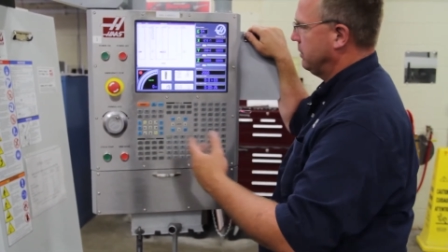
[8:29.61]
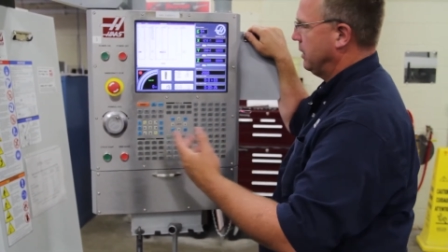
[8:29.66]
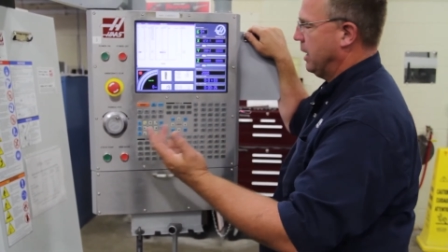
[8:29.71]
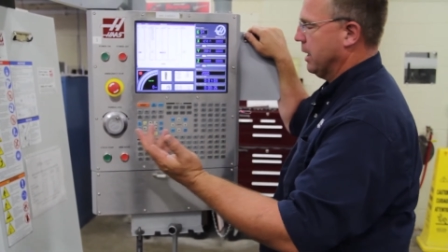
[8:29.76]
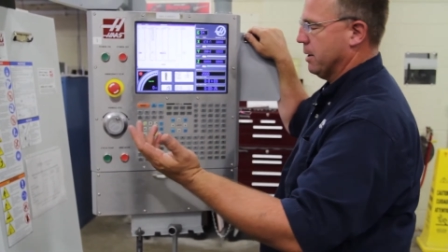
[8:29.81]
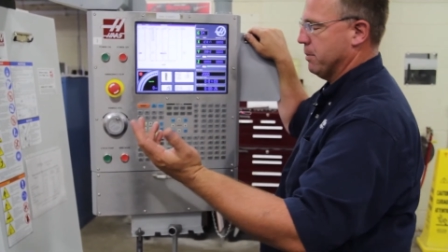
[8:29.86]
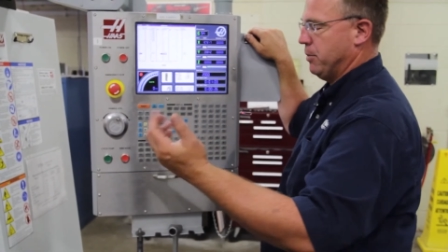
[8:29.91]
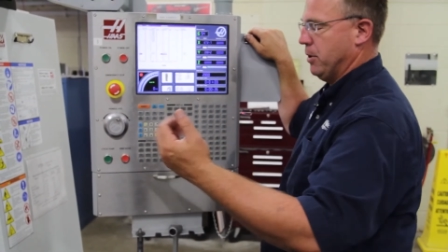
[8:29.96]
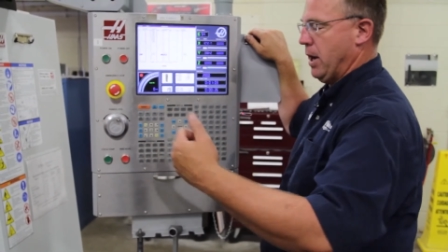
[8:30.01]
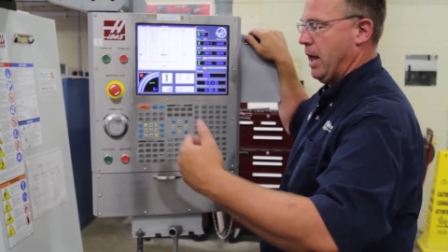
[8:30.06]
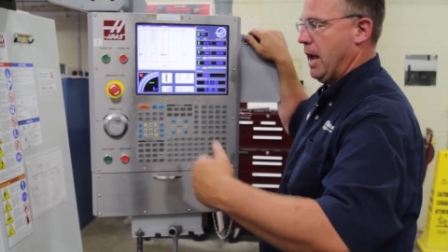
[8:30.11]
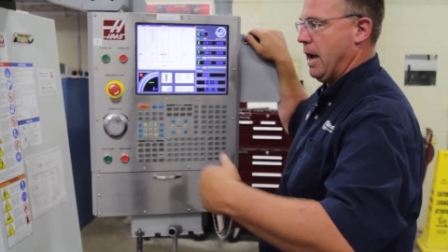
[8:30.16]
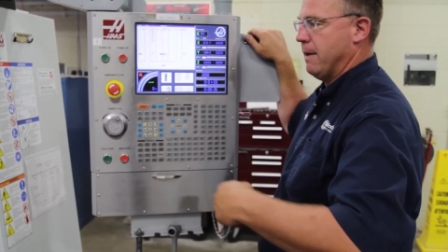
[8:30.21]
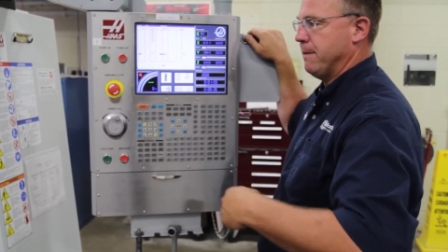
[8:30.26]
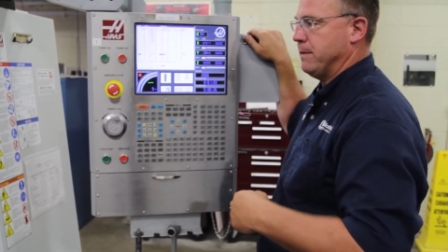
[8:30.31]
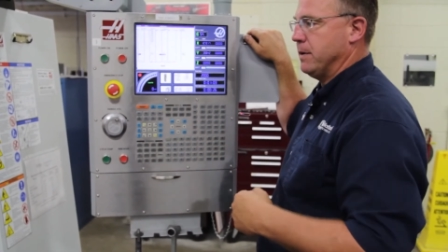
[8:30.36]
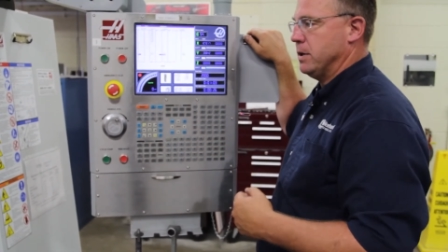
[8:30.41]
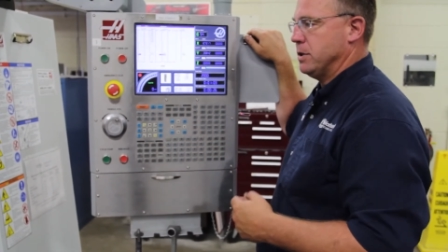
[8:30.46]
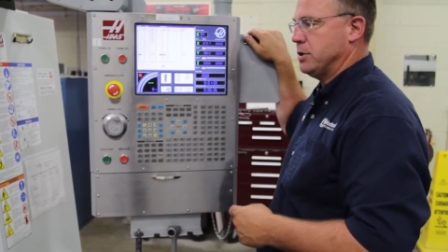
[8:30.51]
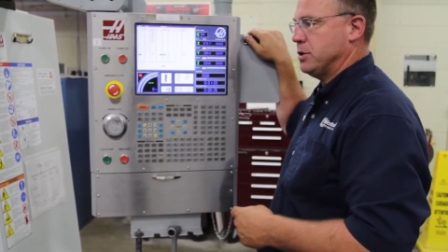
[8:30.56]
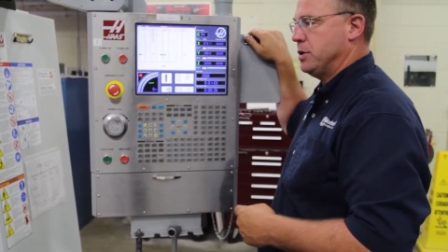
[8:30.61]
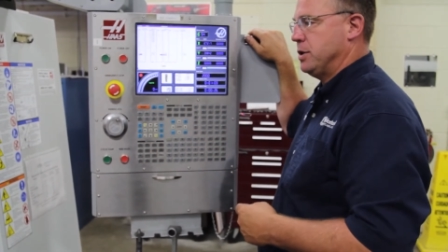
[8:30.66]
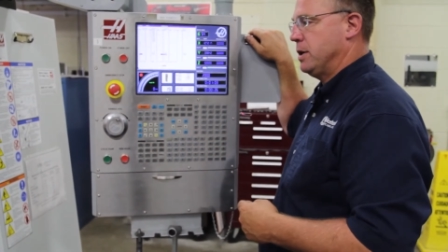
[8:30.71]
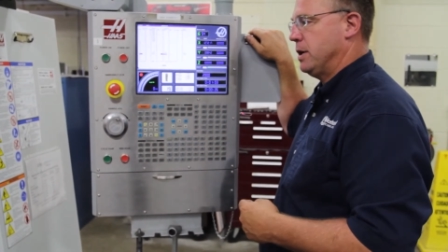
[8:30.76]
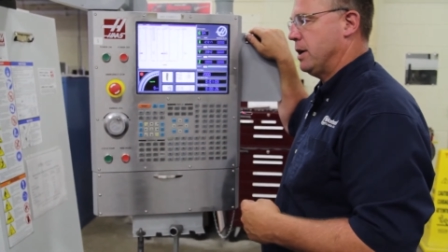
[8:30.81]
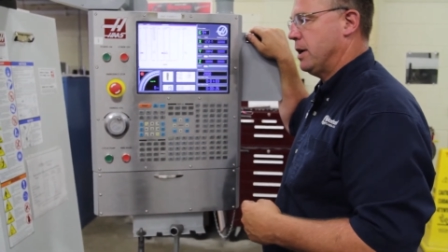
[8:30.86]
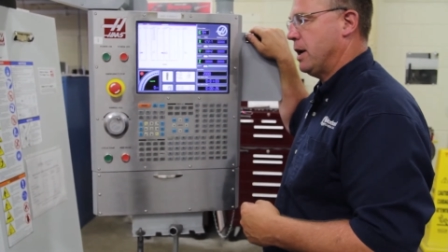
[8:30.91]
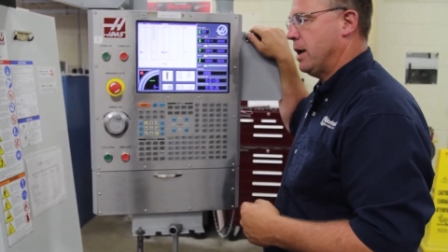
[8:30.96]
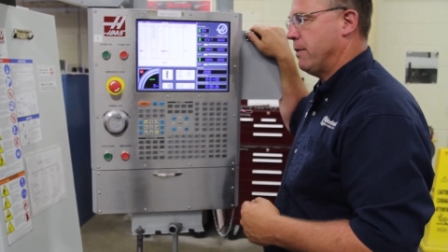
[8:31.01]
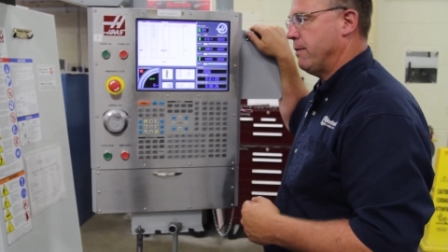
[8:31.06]
I can put a 1/2 inch
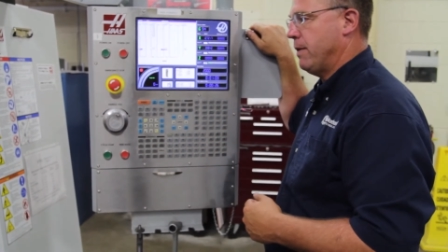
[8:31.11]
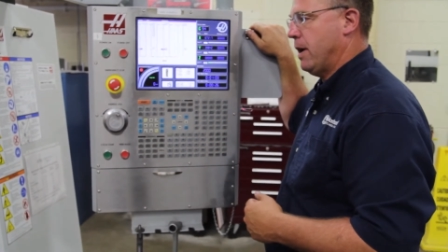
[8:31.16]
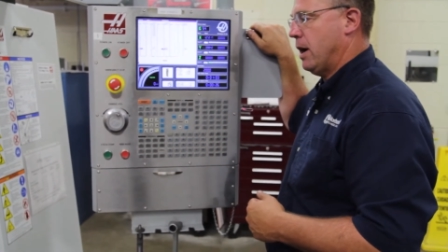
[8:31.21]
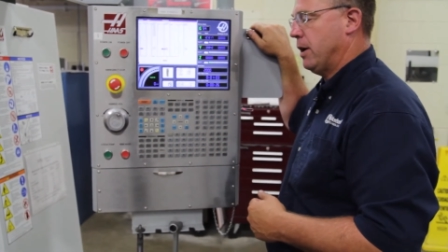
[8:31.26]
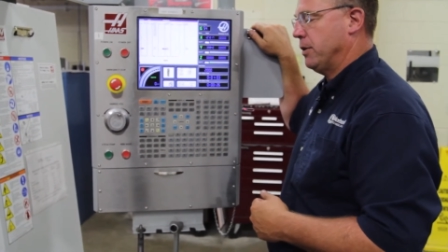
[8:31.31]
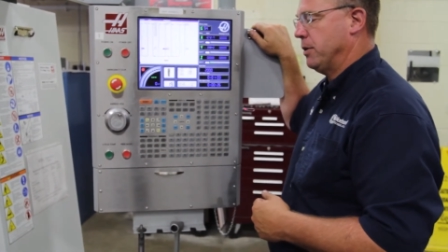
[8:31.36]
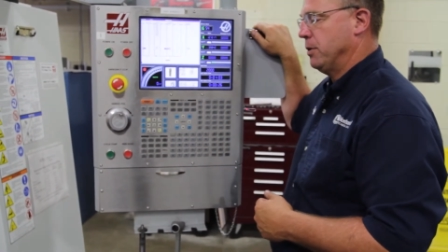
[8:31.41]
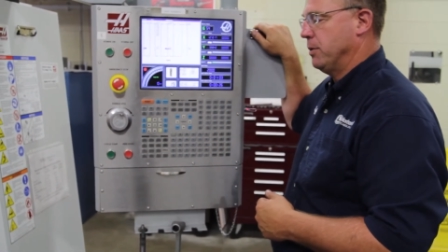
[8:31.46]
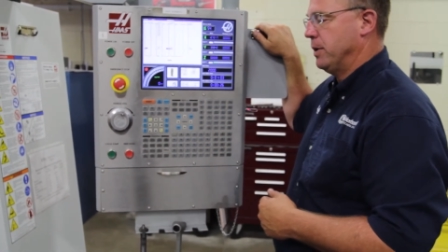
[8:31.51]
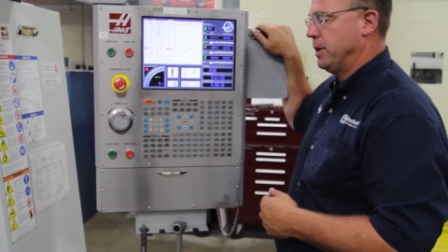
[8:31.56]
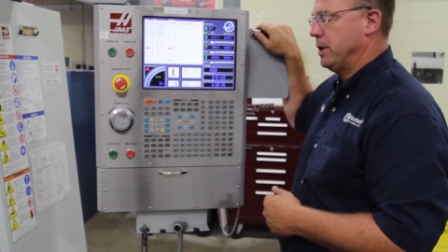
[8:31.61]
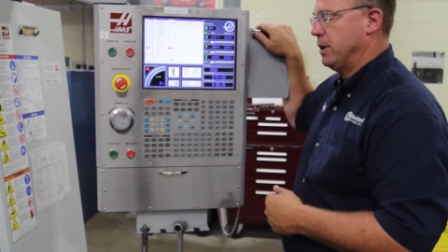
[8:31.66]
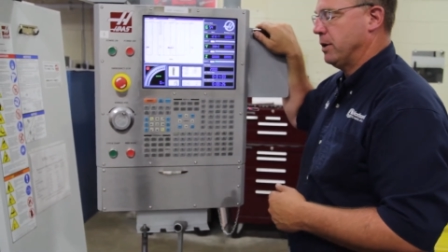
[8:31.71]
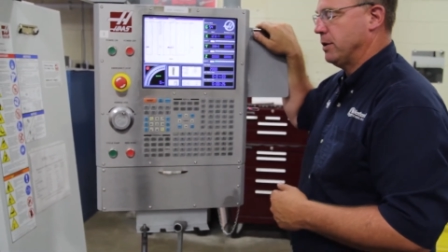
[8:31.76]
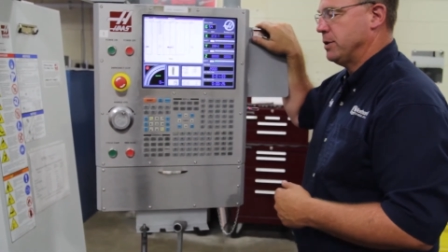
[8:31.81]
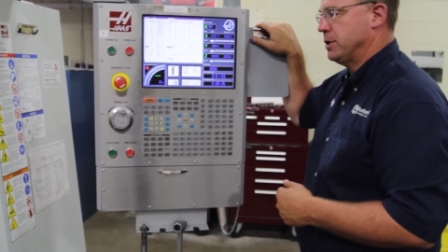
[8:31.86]
value in there